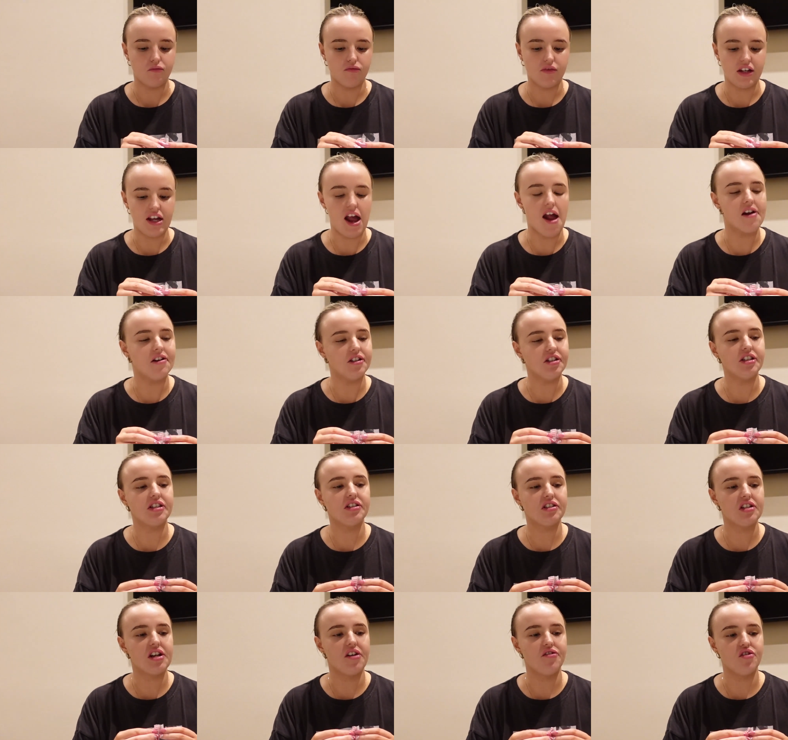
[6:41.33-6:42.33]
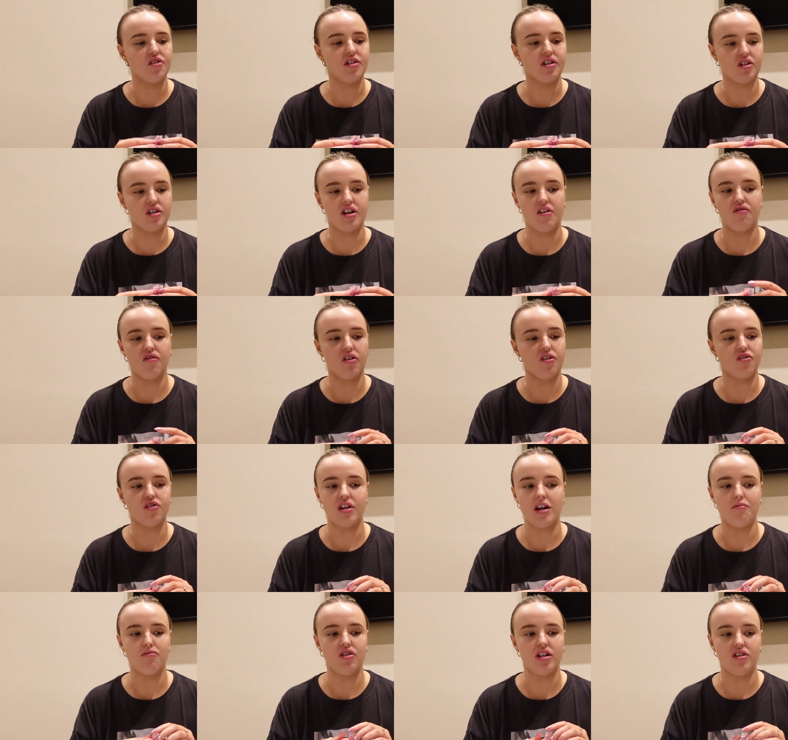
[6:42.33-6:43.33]
Yeah, it does taste. It's definitely got the
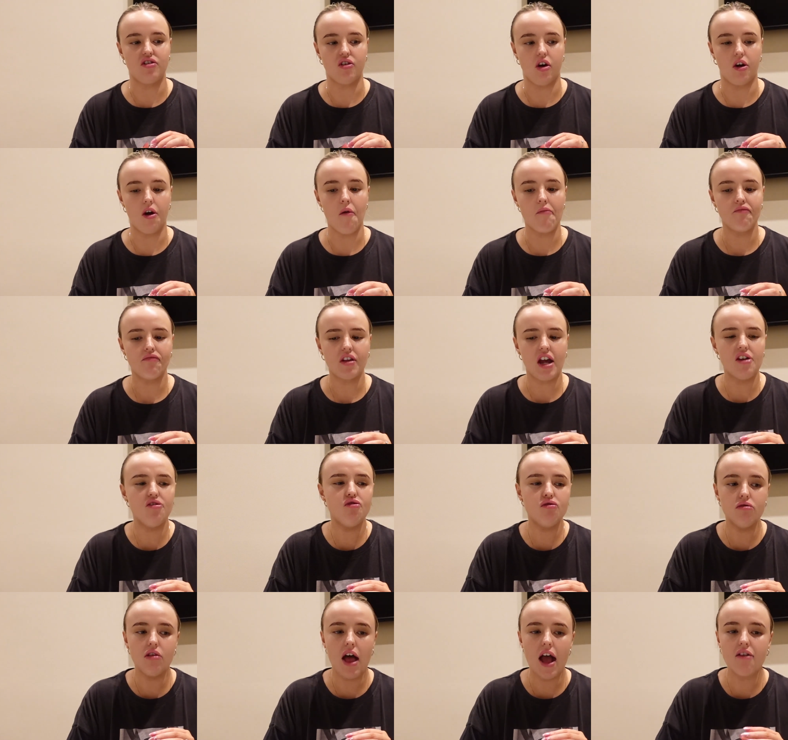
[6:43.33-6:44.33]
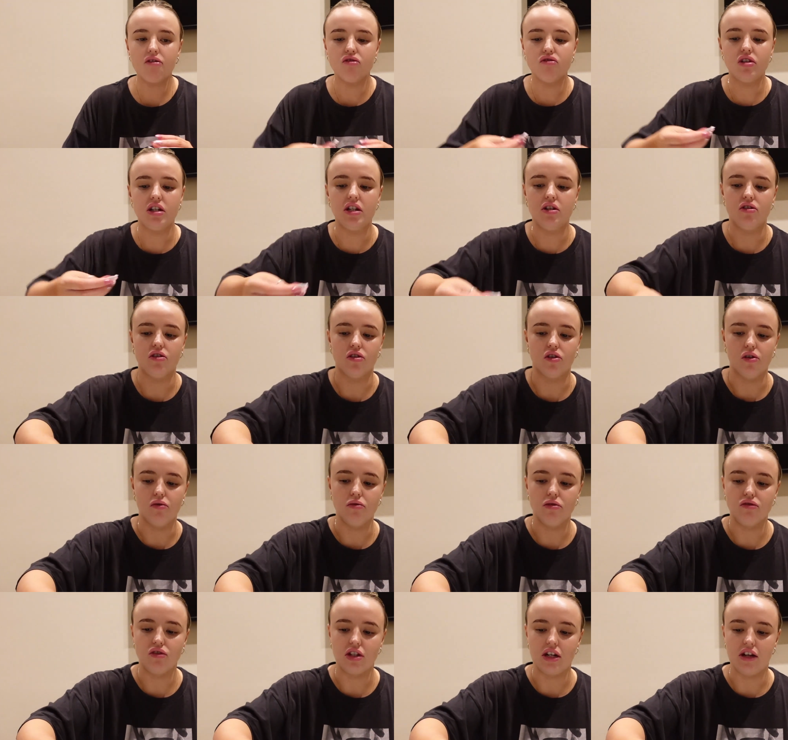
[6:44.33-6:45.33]
same seasoning on it. I do like the seasoning, I
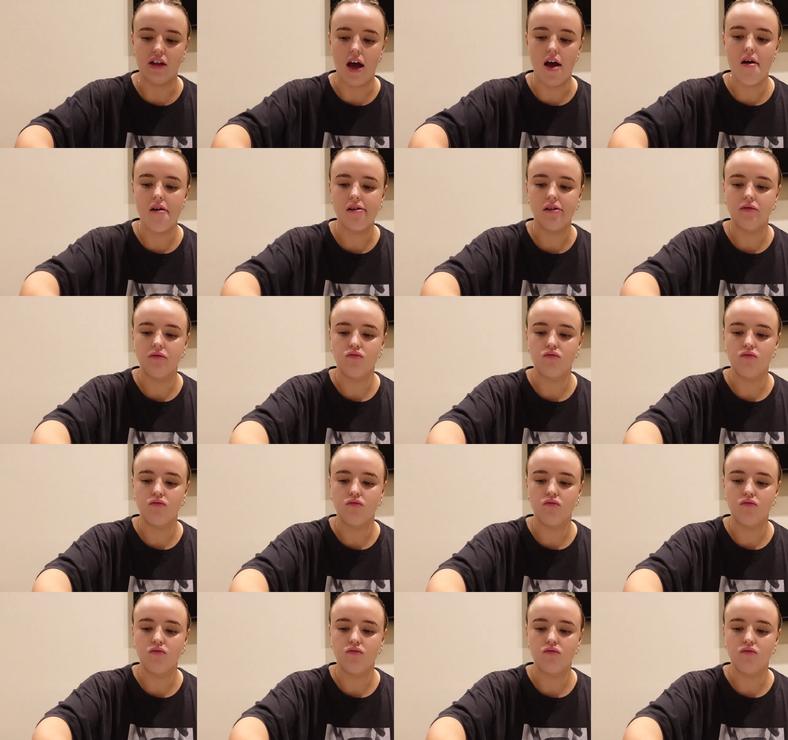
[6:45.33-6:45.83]
will say that.